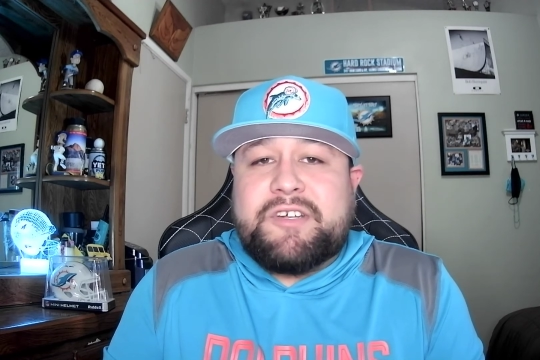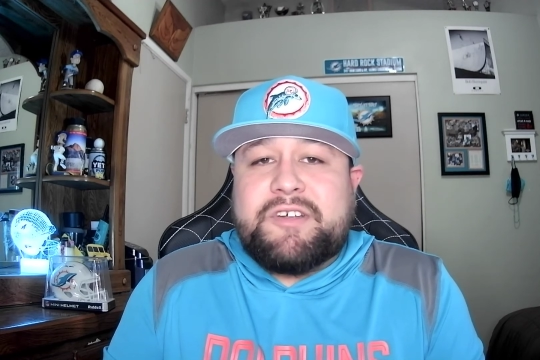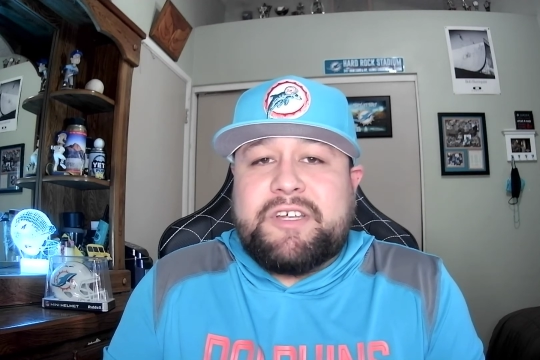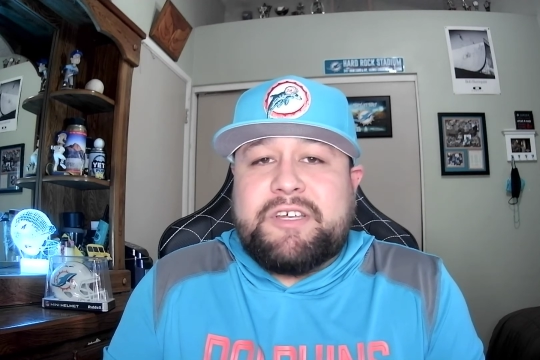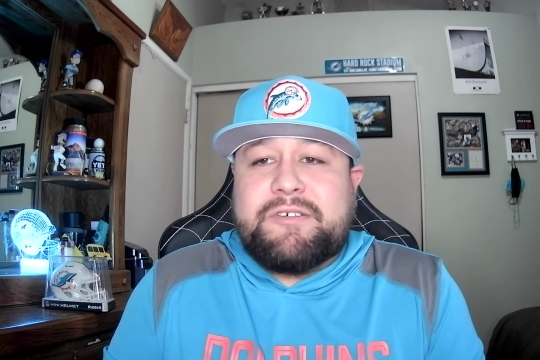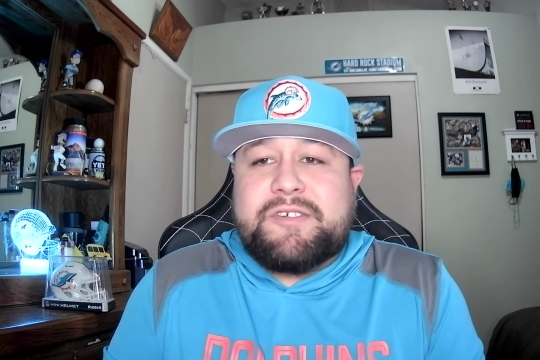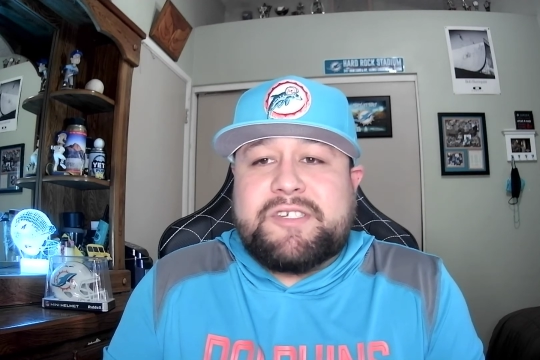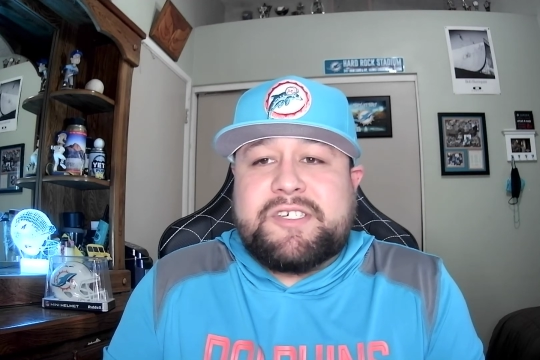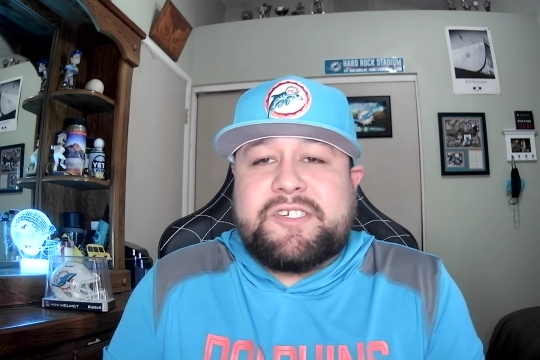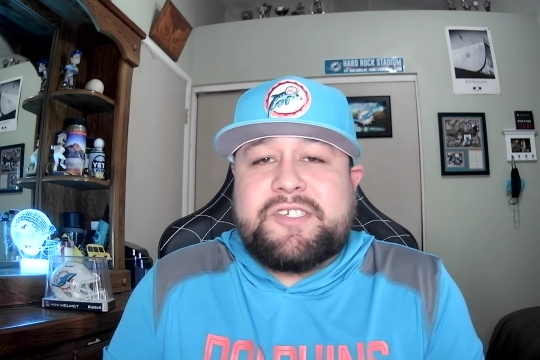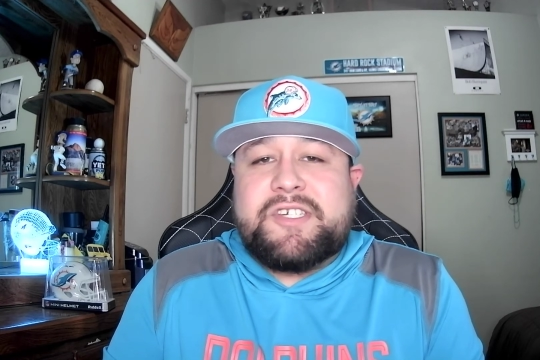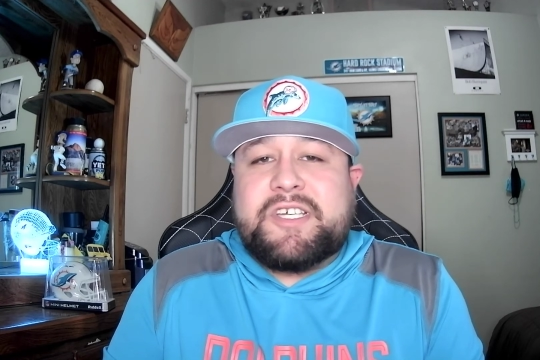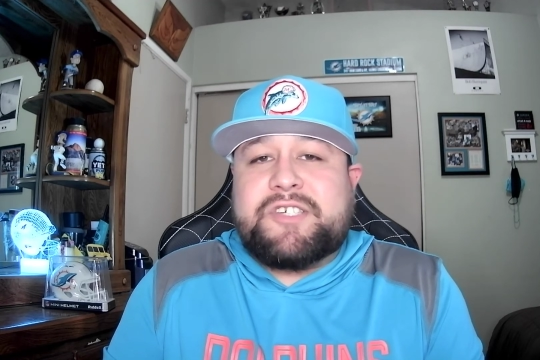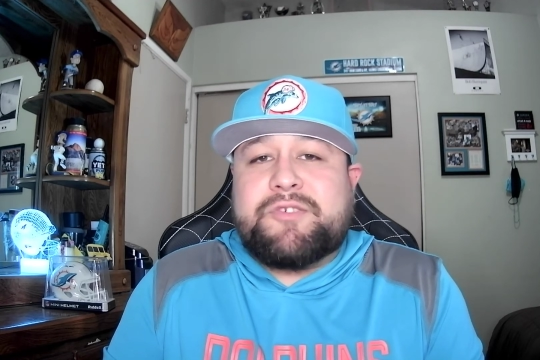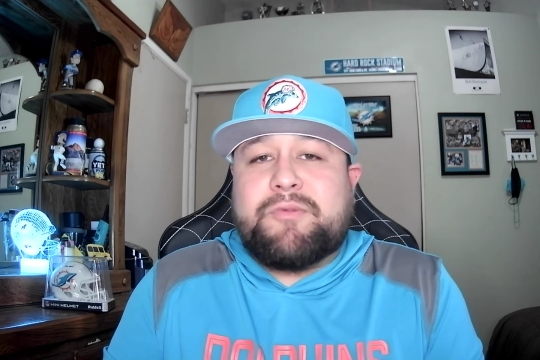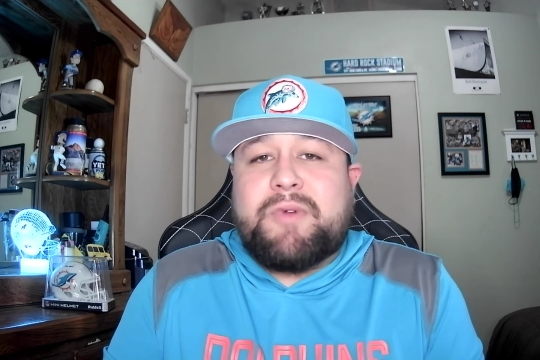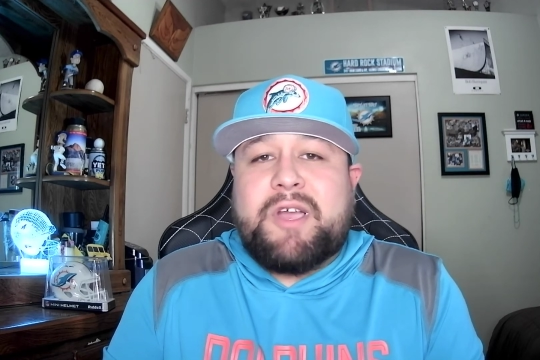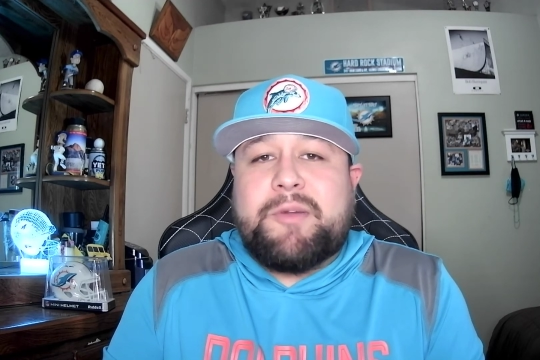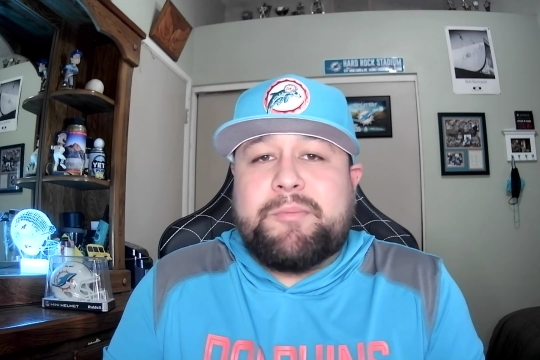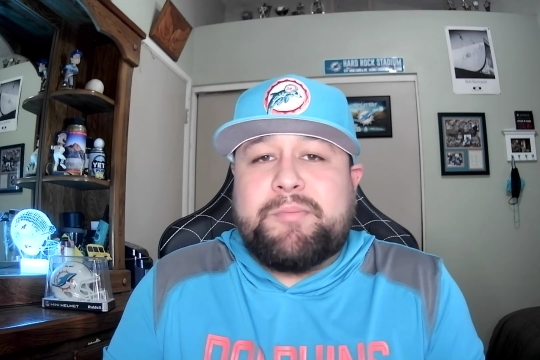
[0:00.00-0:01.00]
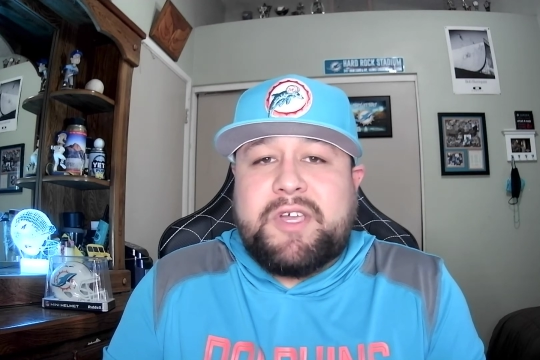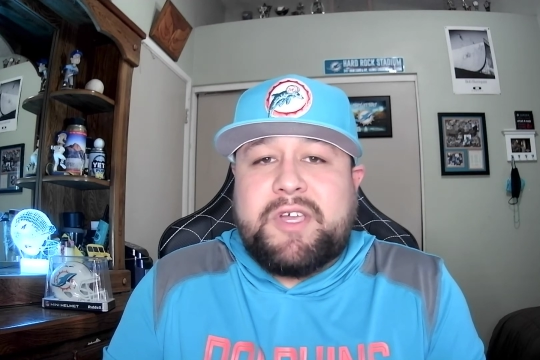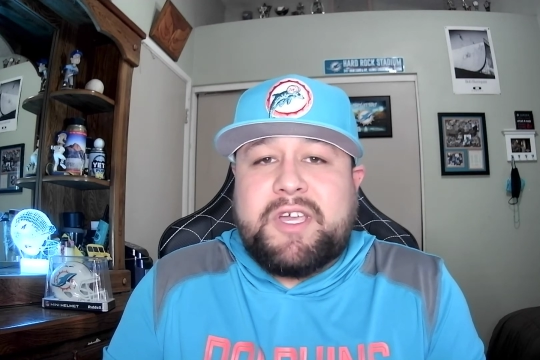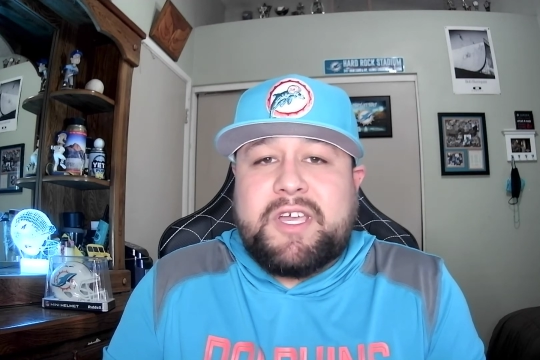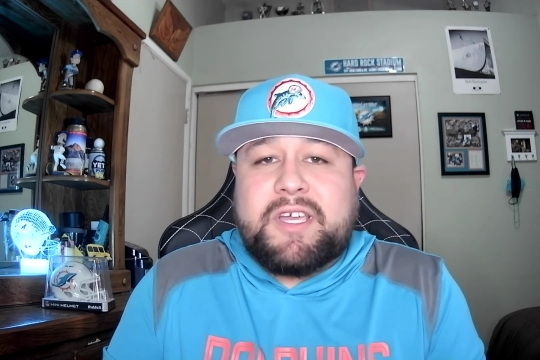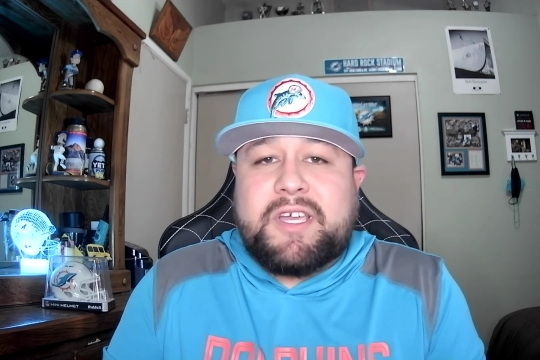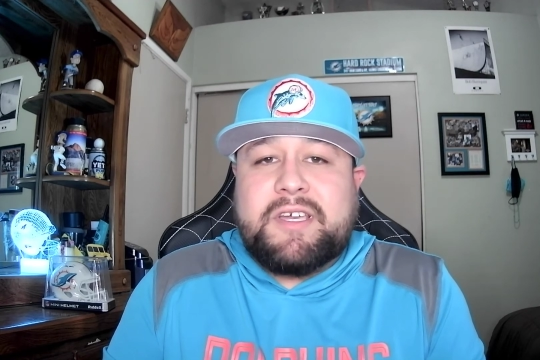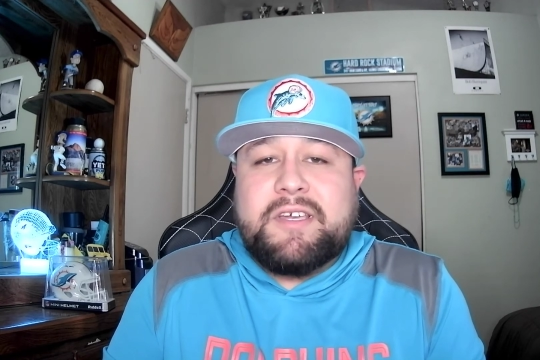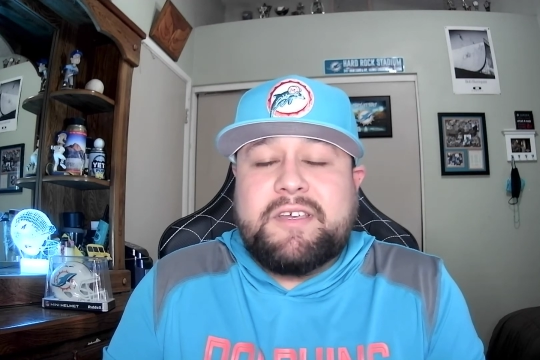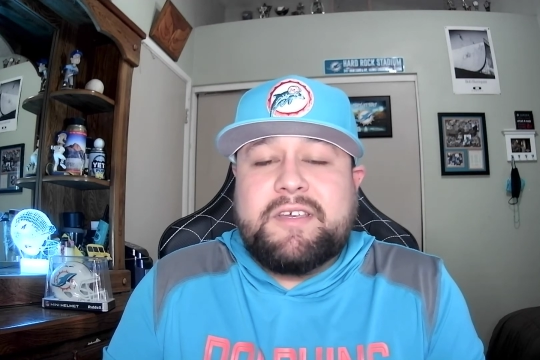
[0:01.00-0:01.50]
He was a 6th-round
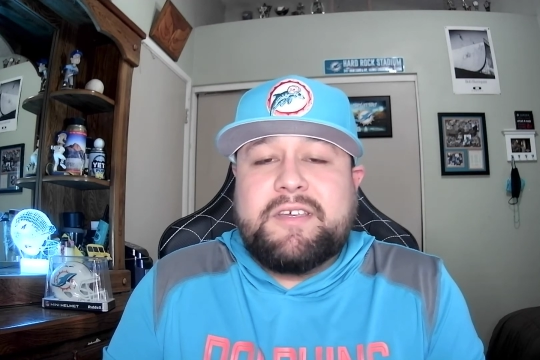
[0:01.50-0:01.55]
pick.